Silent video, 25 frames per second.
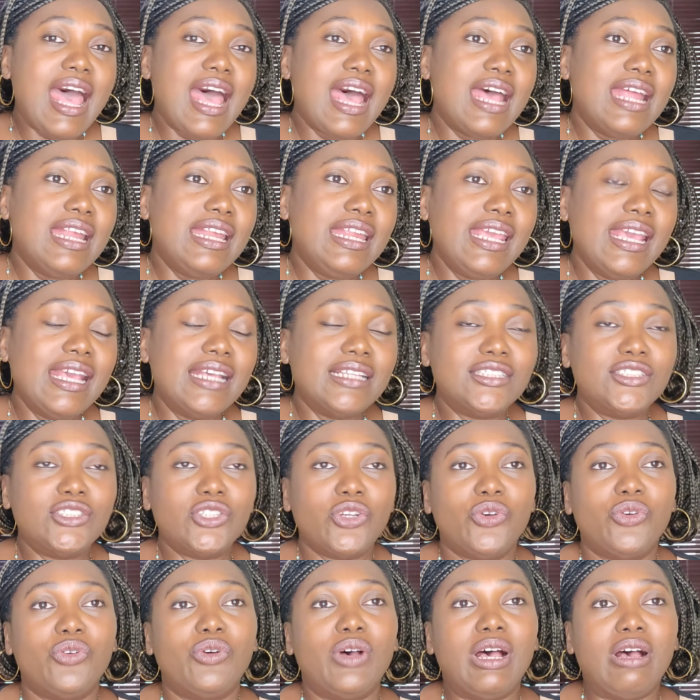And yeah,
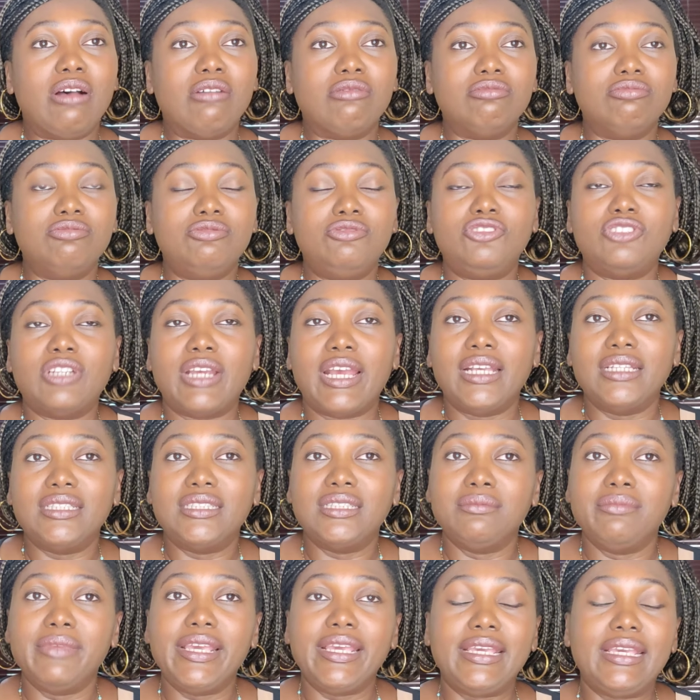so I'll try
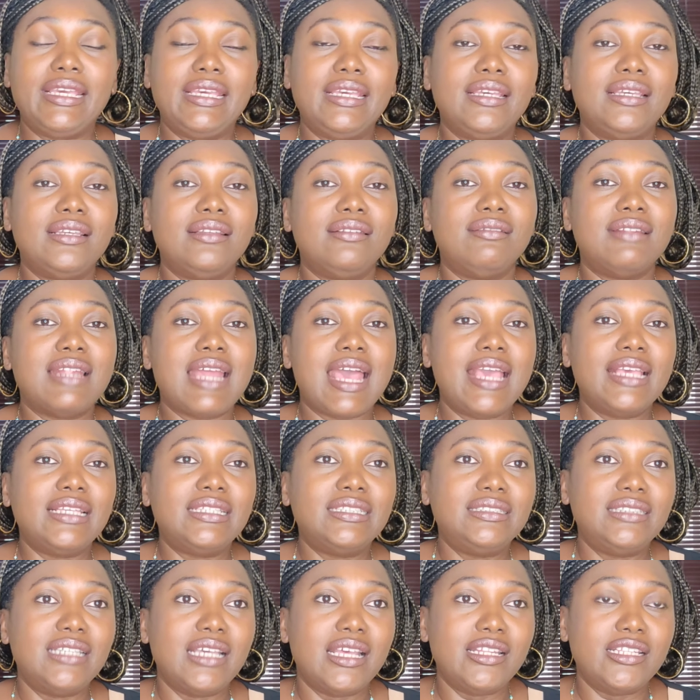to make
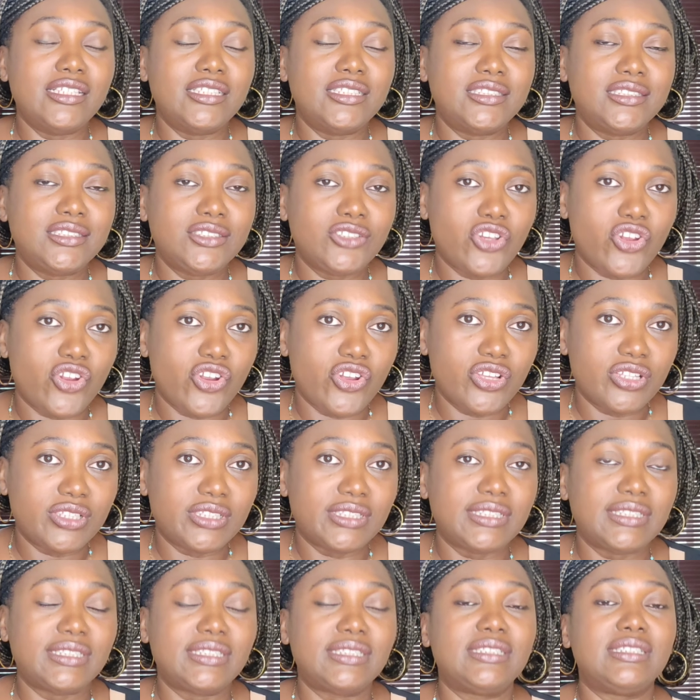nice tennis
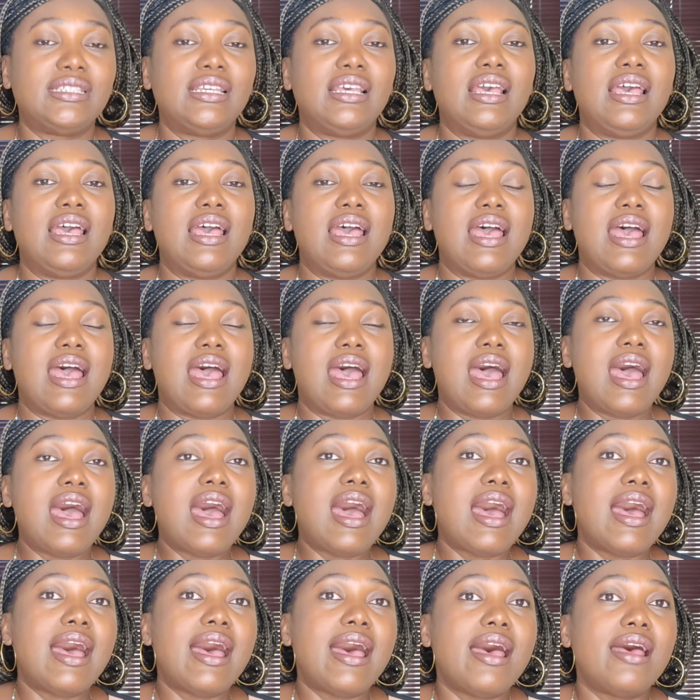skirts
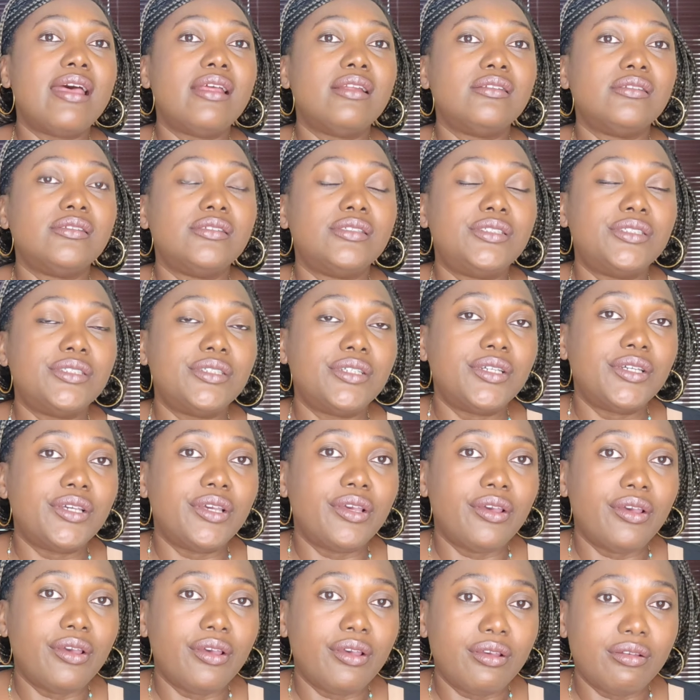and
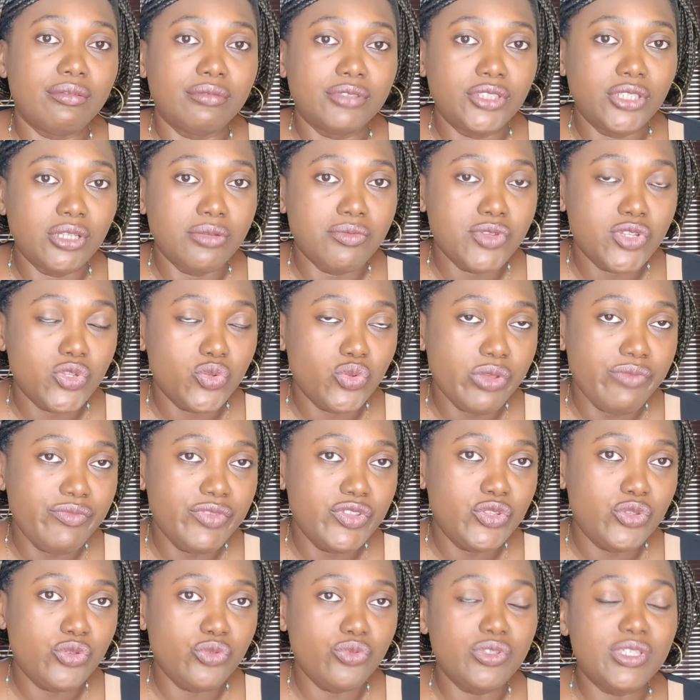some
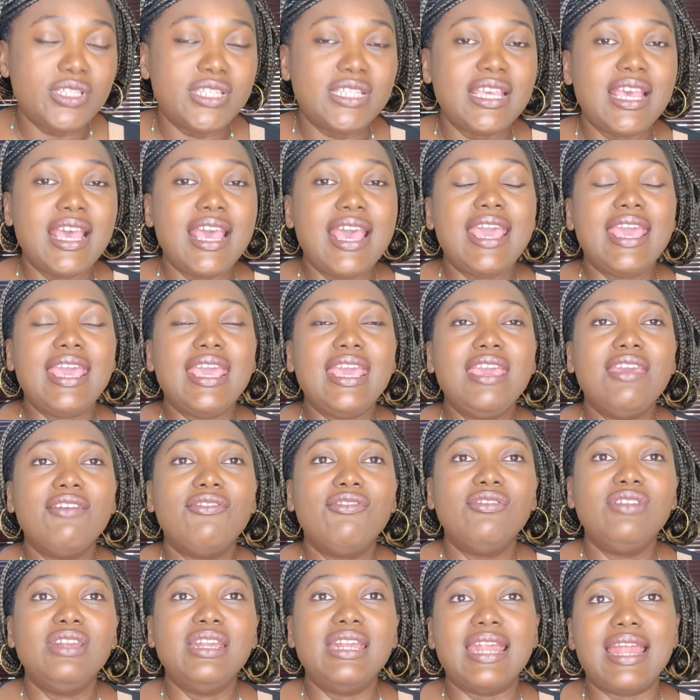swimsuits.
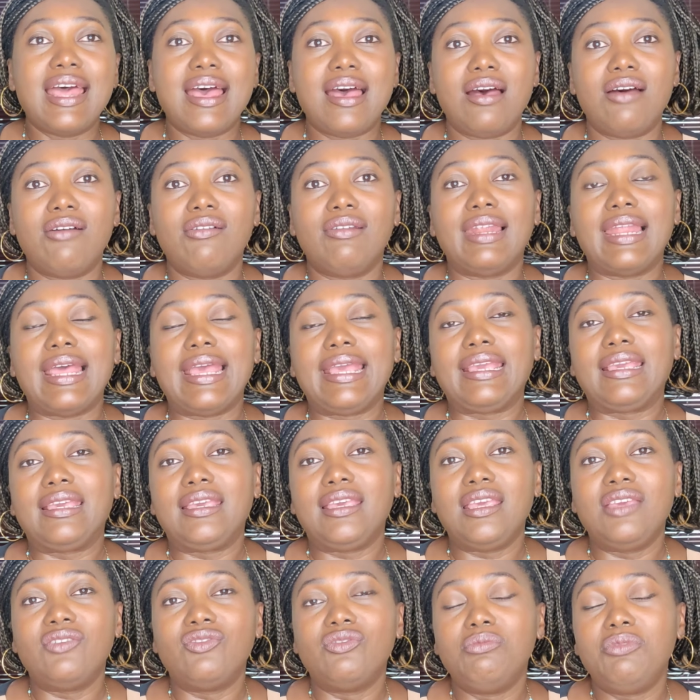Even now, like
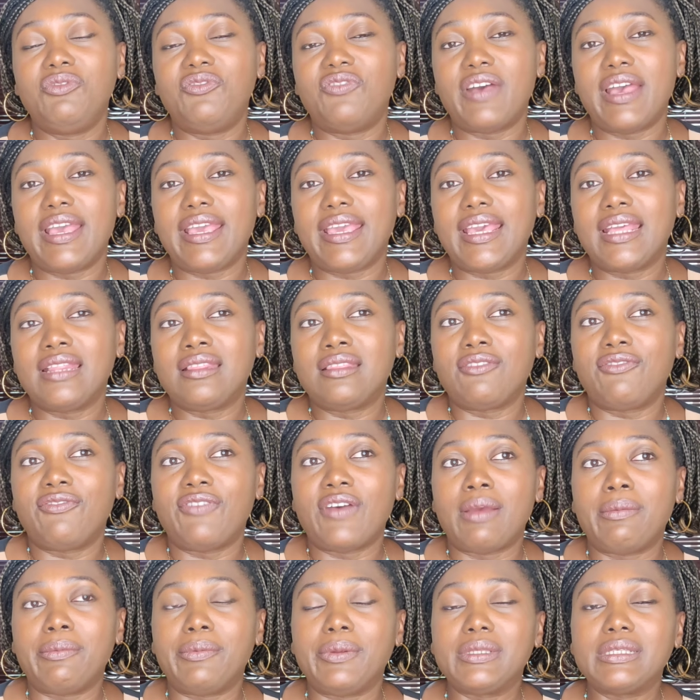even before I get the
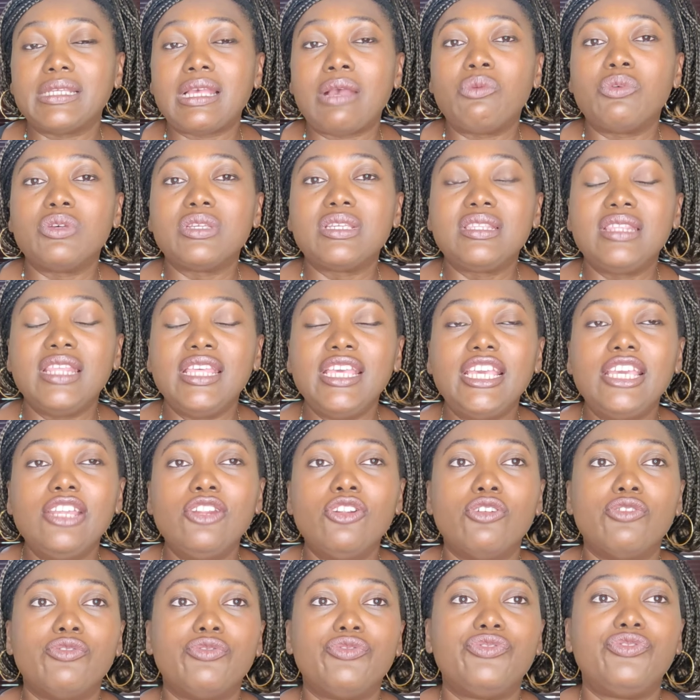fabrics, I was
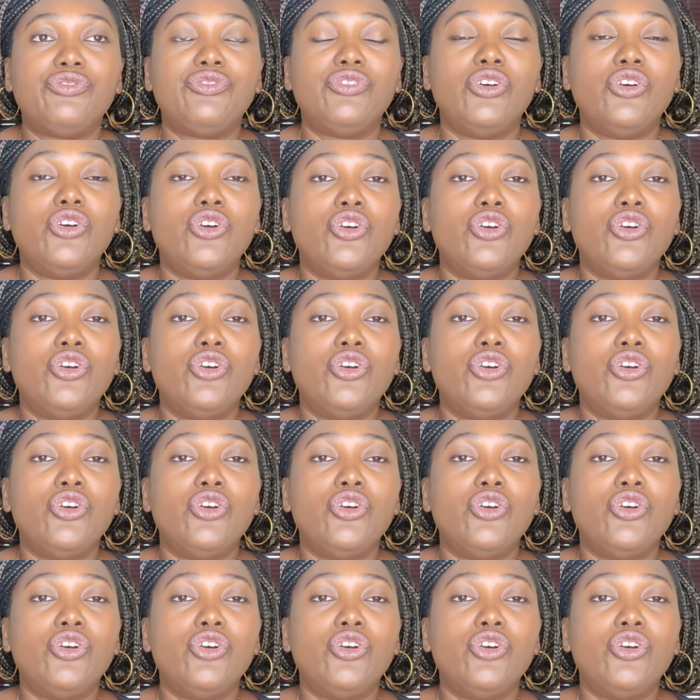thinking of